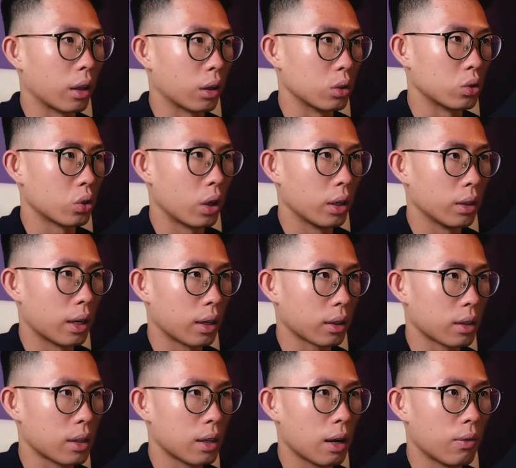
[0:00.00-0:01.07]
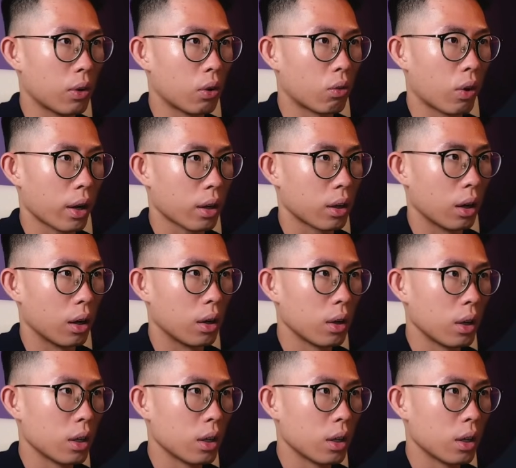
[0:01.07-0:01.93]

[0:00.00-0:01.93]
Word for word: you can draw another key level right here.